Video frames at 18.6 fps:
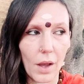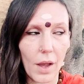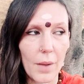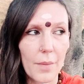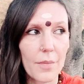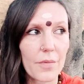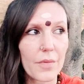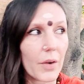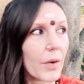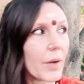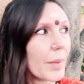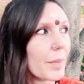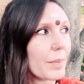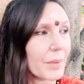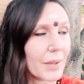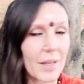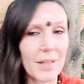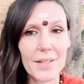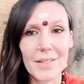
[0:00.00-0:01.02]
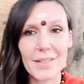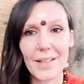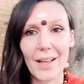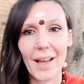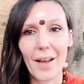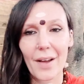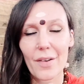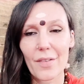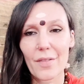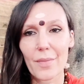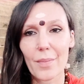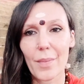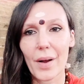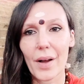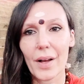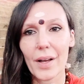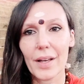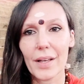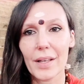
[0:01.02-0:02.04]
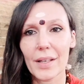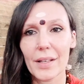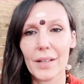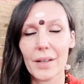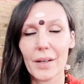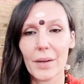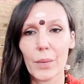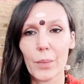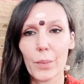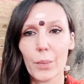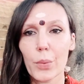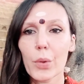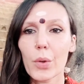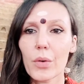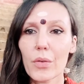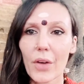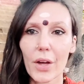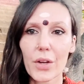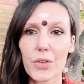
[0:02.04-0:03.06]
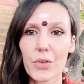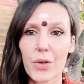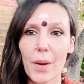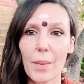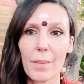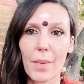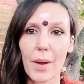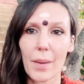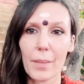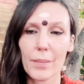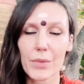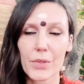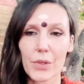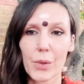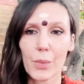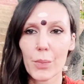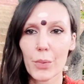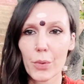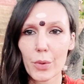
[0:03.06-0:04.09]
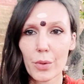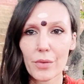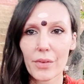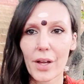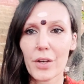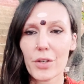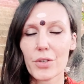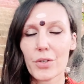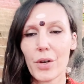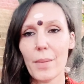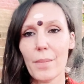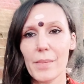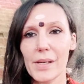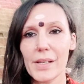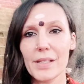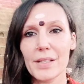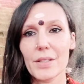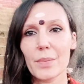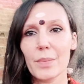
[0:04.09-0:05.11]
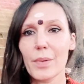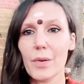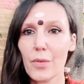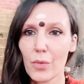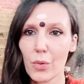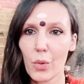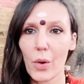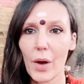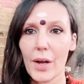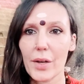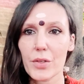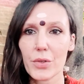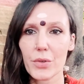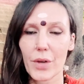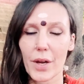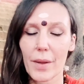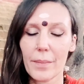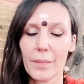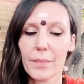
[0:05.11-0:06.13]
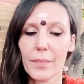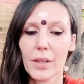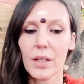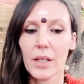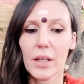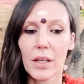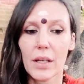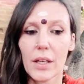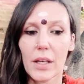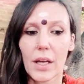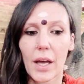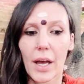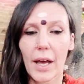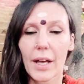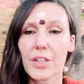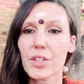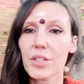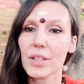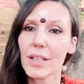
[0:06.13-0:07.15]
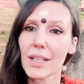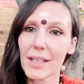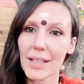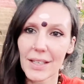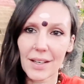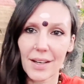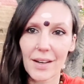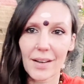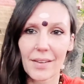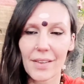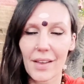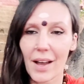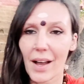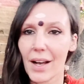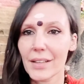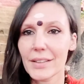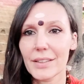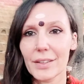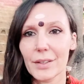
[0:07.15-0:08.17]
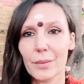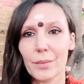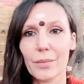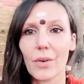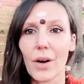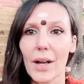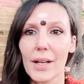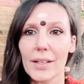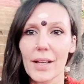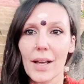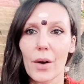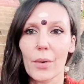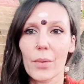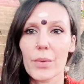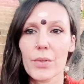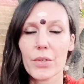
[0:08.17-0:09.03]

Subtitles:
I'm very blessed to have my Purvashram mum. So Purvashram means before ashram. Actually here in the Adinam right now.